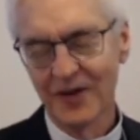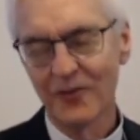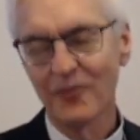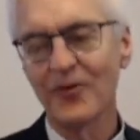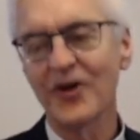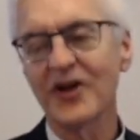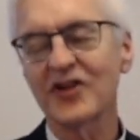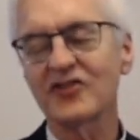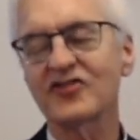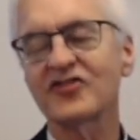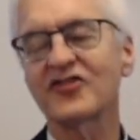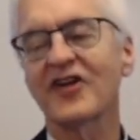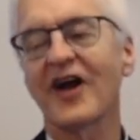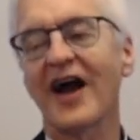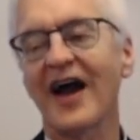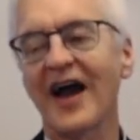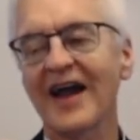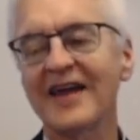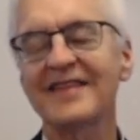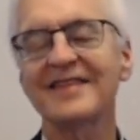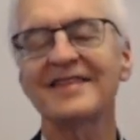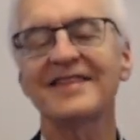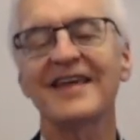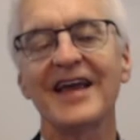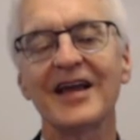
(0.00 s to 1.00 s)
which
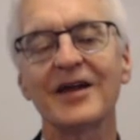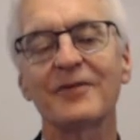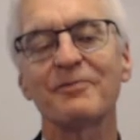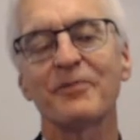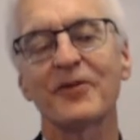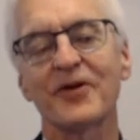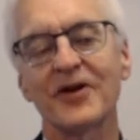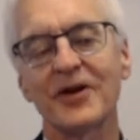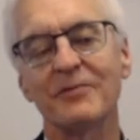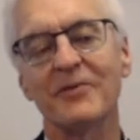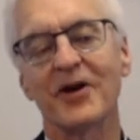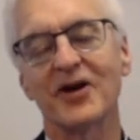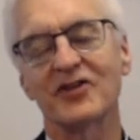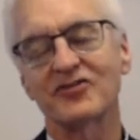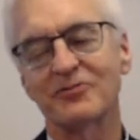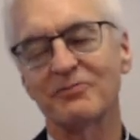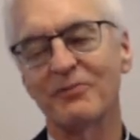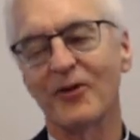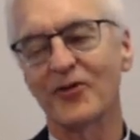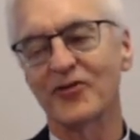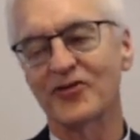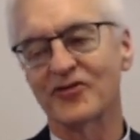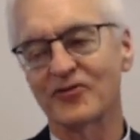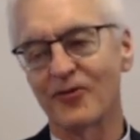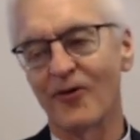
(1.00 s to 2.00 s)
I think pretty much
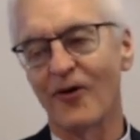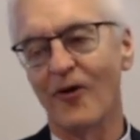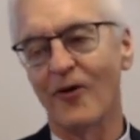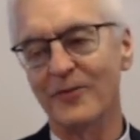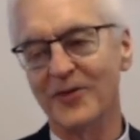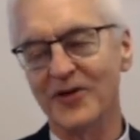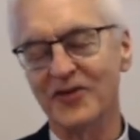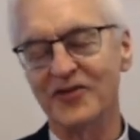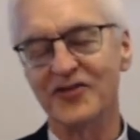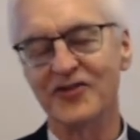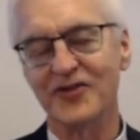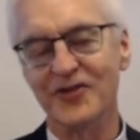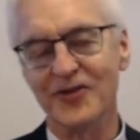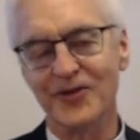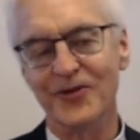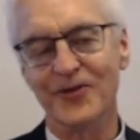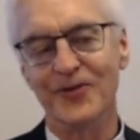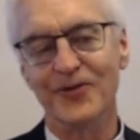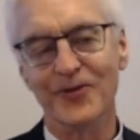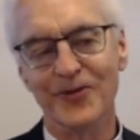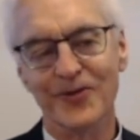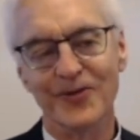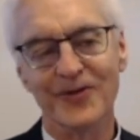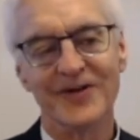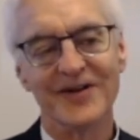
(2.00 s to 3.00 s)
most Romans
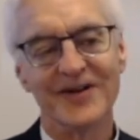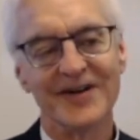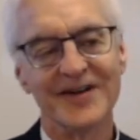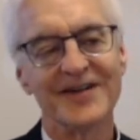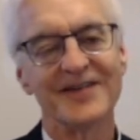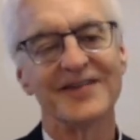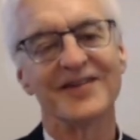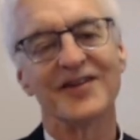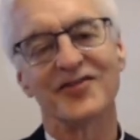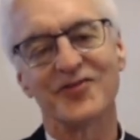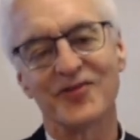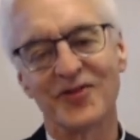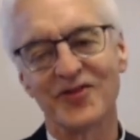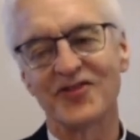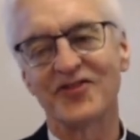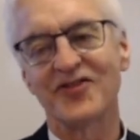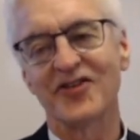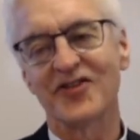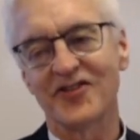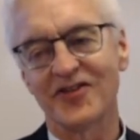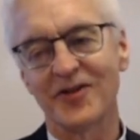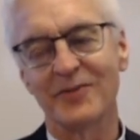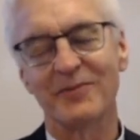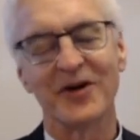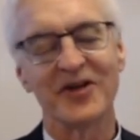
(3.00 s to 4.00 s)
knew this was
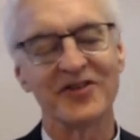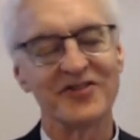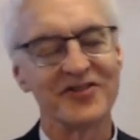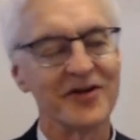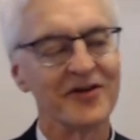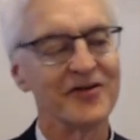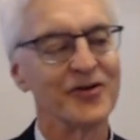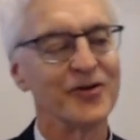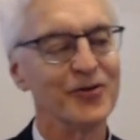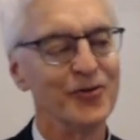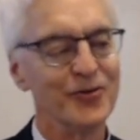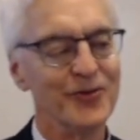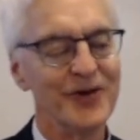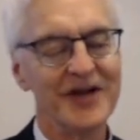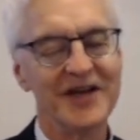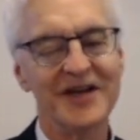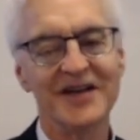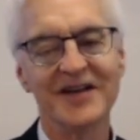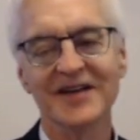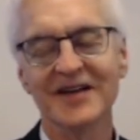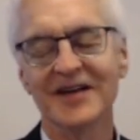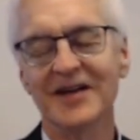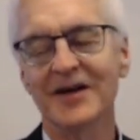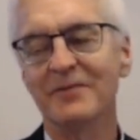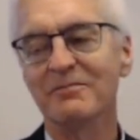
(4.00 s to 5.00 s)
just a bunch of
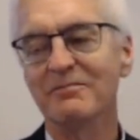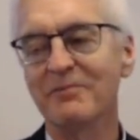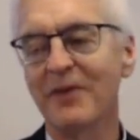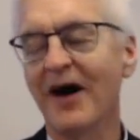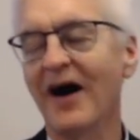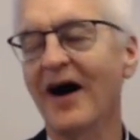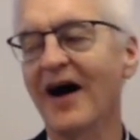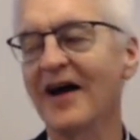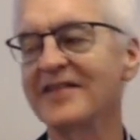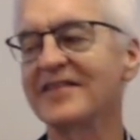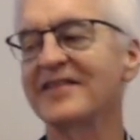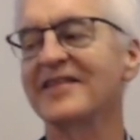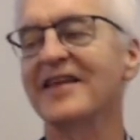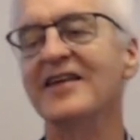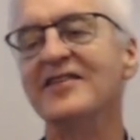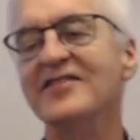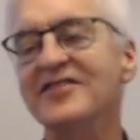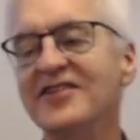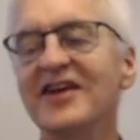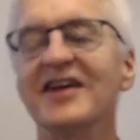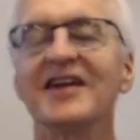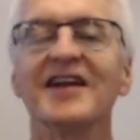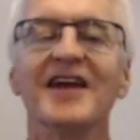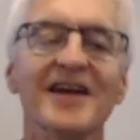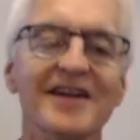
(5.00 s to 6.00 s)
hooey, but they
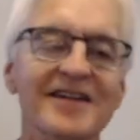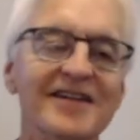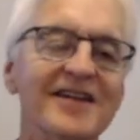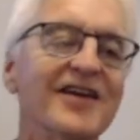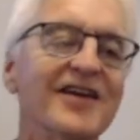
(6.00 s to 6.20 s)
did it